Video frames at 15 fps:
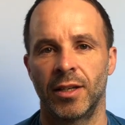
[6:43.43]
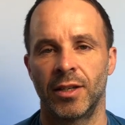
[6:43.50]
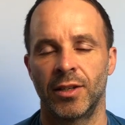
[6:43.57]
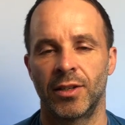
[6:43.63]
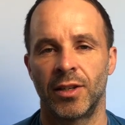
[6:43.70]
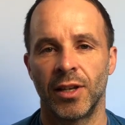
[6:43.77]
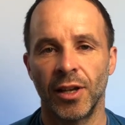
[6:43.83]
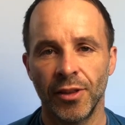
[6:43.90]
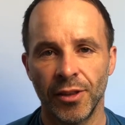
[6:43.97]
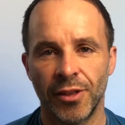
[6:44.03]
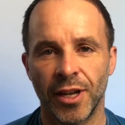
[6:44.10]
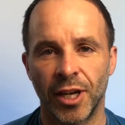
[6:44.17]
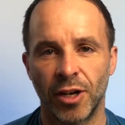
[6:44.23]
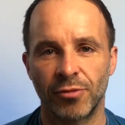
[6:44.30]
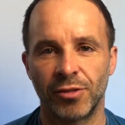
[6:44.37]
So the other
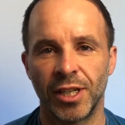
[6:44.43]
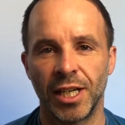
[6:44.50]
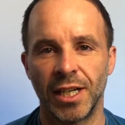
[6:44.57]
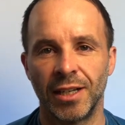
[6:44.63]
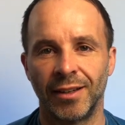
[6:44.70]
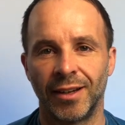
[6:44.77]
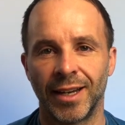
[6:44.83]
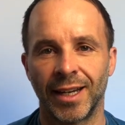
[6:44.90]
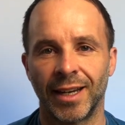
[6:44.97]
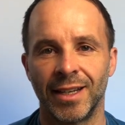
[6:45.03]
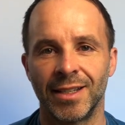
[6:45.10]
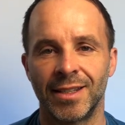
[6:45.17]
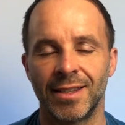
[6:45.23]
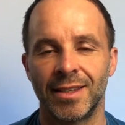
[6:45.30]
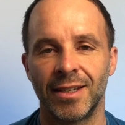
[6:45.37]
thing I really like
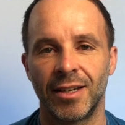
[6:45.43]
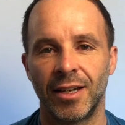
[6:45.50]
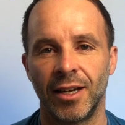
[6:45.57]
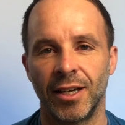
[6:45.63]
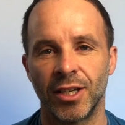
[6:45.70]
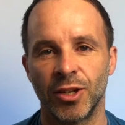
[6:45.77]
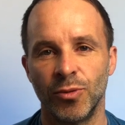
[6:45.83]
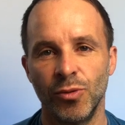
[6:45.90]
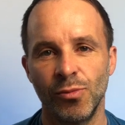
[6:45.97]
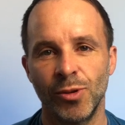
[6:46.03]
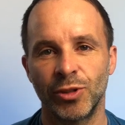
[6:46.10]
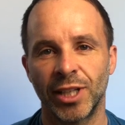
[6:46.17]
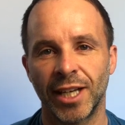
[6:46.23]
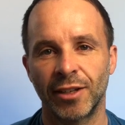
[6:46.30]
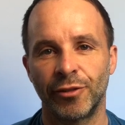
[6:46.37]
is that you
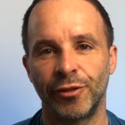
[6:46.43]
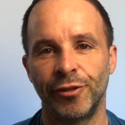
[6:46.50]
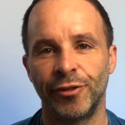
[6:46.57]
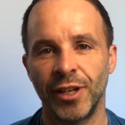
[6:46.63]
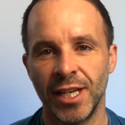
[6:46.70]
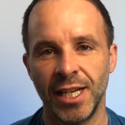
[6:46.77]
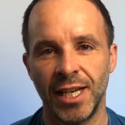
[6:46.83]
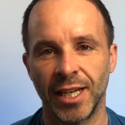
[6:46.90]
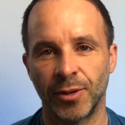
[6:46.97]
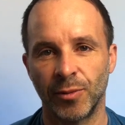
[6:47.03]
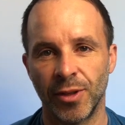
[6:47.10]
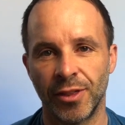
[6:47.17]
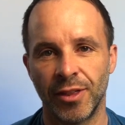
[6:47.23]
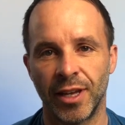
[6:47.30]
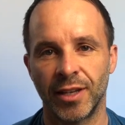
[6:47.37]
almost get a feeling
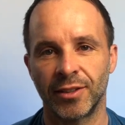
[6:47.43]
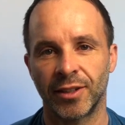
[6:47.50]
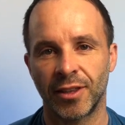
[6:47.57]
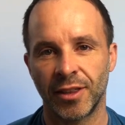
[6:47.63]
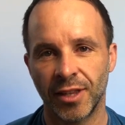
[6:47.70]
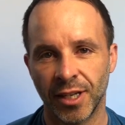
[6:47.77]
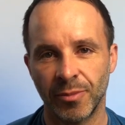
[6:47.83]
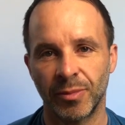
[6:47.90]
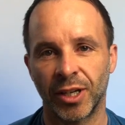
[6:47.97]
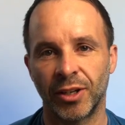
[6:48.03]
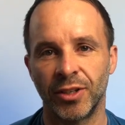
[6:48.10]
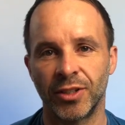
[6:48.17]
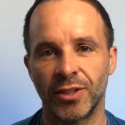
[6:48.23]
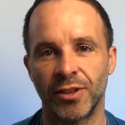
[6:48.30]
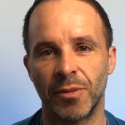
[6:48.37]
with this, I think
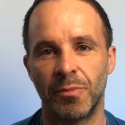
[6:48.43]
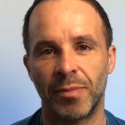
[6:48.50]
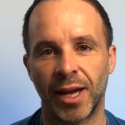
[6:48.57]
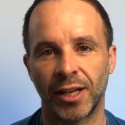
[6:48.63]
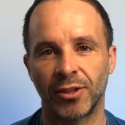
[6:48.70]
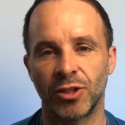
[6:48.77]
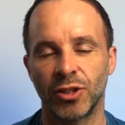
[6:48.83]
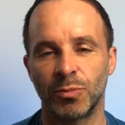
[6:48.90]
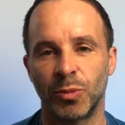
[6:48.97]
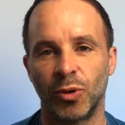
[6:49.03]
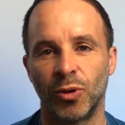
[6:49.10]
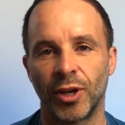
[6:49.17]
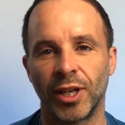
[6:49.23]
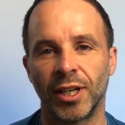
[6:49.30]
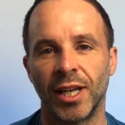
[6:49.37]
because of the balance
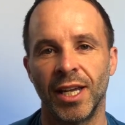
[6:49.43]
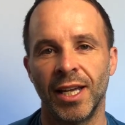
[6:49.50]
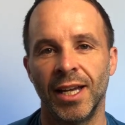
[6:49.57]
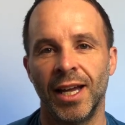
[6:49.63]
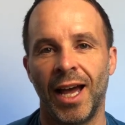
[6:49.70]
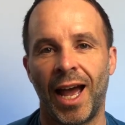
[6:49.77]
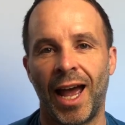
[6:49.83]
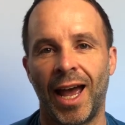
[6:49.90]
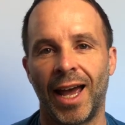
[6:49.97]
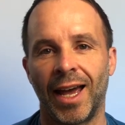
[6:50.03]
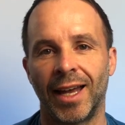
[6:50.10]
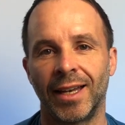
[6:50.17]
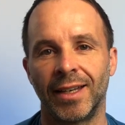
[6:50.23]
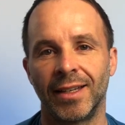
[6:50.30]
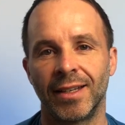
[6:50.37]
point
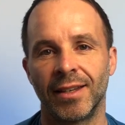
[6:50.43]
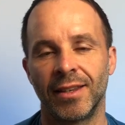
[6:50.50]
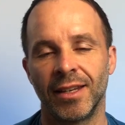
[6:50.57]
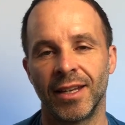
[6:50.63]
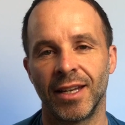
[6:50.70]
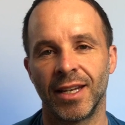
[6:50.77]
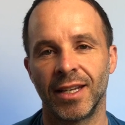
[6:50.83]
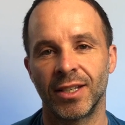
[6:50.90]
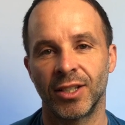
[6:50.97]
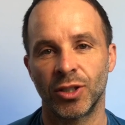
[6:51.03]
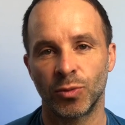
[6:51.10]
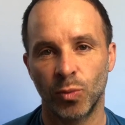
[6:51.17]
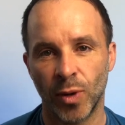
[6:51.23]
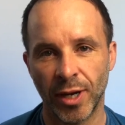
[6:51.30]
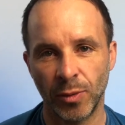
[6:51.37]
and the
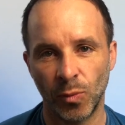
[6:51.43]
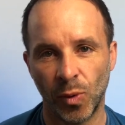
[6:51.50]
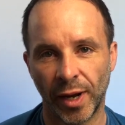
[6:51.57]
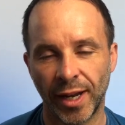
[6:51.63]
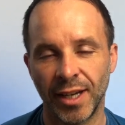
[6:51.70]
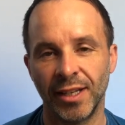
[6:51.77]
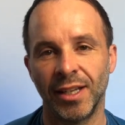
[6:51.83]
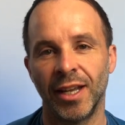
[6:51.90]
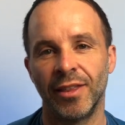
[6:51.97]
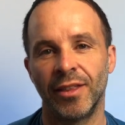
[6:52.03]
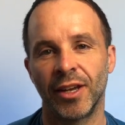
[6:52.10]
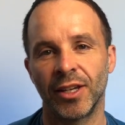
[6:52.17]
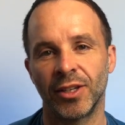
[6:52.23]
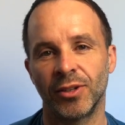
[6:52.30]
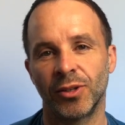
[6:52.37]
swing weight
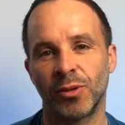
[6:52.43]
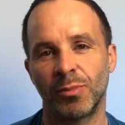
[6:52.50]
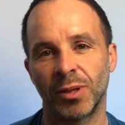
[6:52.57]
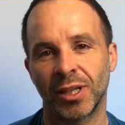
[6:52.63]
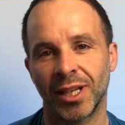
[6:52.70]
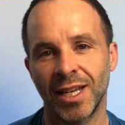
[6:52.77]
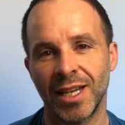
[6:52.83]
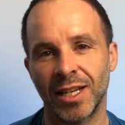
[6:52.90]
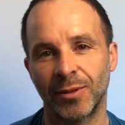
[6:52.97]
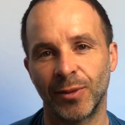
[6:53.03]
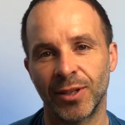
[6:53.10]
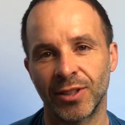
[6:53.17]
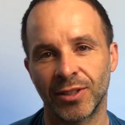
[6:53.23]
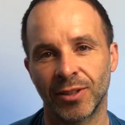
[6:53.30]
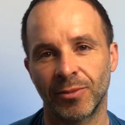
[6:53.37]
that you're playing
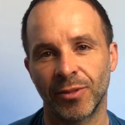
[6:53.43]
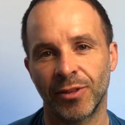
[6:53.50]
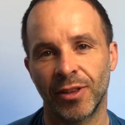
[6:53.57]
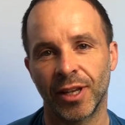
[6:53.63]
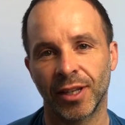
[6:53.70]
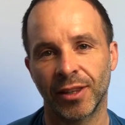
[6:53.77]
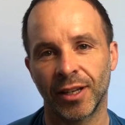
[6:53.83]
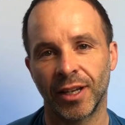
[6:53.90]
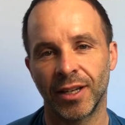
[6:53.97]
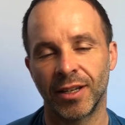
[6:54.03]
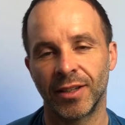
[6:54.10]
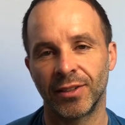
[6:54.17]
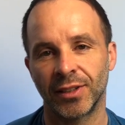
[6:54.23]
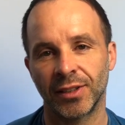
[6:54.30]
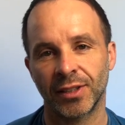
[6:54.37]
with something that
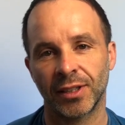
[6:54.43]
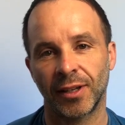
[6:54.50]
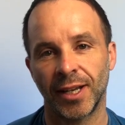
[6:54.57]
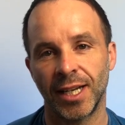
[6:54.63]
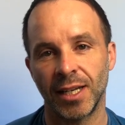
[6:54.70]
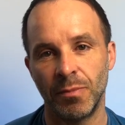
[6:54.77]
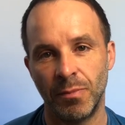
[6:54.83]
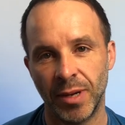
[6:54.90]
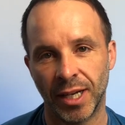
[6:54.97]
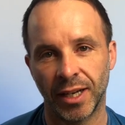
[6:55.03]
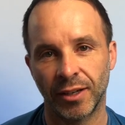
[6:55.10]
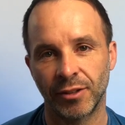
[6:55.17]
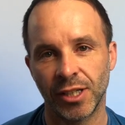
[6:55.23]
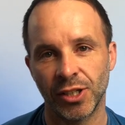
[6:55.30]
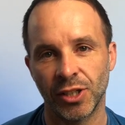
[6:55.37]
is slightly
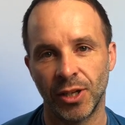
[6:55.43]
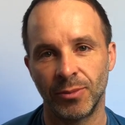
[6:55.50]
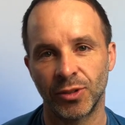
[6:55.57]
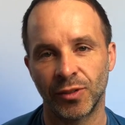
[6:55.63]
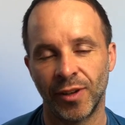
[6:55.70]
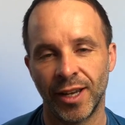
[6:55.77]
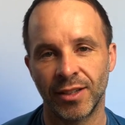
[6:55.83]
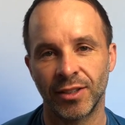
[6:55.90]
bigger in terms of head